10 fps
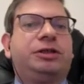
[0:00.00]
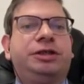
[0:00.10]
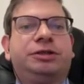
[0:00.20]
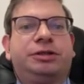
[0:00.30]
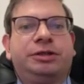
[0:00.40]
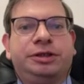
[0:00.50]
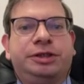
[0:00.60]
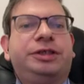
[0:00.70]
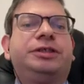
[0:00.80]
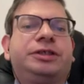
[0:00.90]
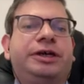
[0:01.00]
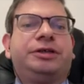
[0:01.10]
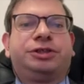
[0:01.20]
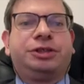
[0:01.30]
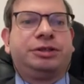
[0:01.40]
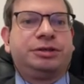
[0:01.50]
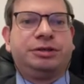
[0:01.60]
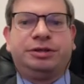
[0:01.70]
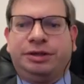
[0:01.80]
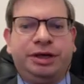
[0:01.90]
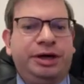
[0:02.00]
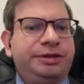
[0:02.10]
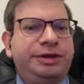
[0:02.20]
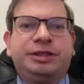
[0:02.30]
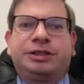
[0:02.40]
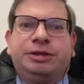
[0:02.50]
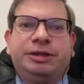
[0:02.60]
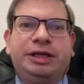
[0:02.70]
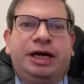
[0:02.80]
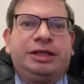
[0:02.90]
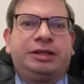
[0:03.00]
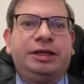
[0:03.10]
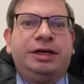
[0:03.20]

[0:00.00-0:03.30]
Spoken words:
intelligent things or not,